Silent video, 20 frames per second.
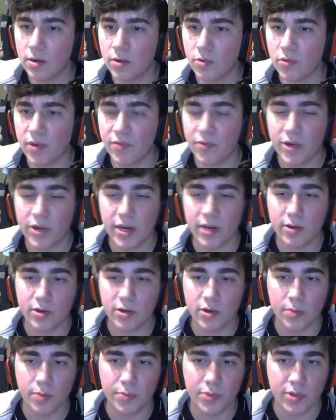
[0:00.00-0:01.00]
we have really
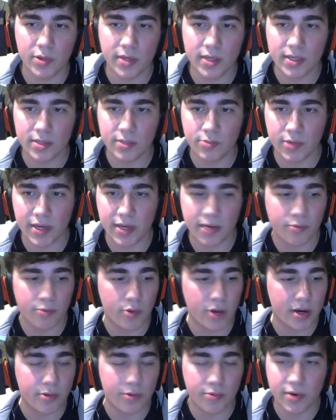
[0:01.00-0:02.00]
good computers we can
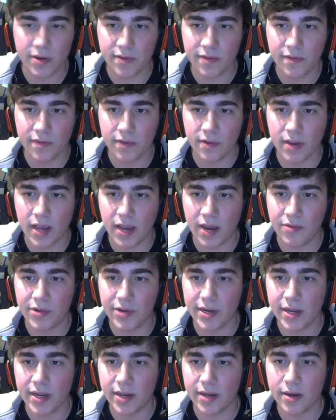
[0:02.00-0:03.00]
work with
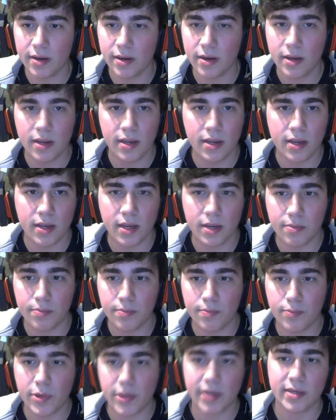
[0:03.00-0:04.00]
every day and
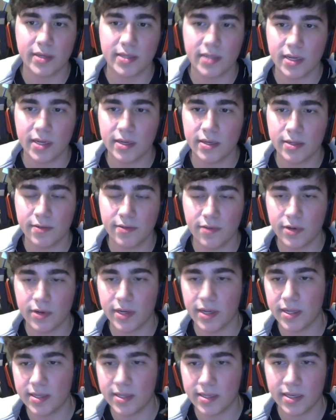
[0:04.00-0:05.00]
practice hard for the
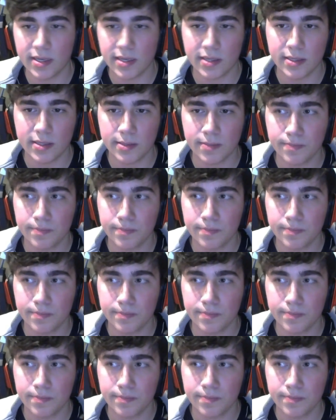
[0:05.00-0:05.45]
LCS.